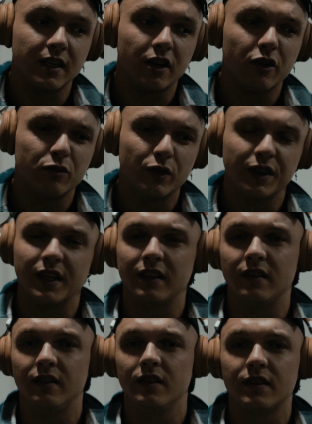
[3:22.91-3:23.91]
and I don't want
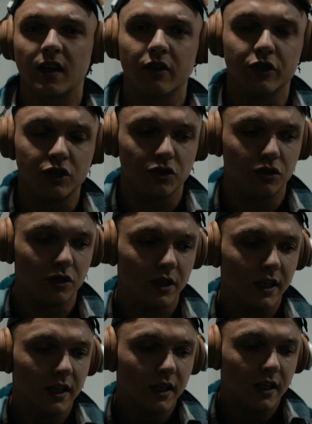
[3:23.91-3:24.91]
that to discourage
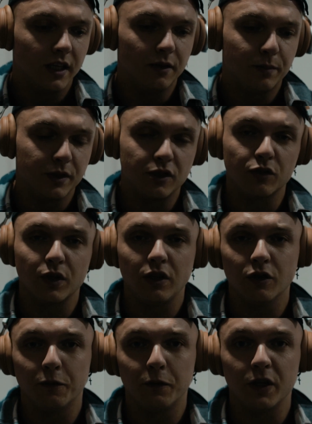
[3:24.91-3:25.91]
you in pursuing
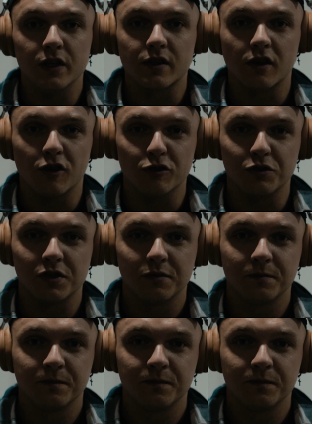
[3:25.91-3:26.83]
your fitness goals.